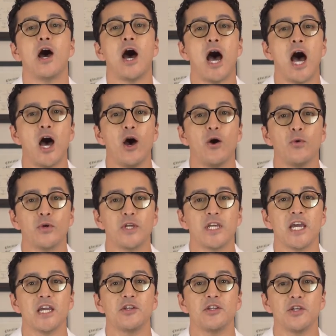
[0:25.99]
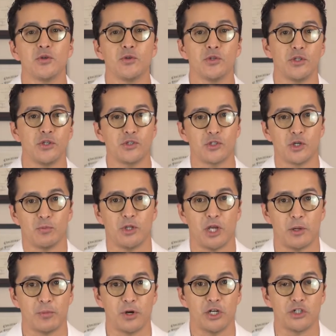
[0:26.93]
how can you reduce your
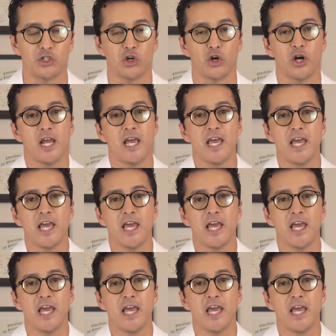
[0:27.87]
blood pressure.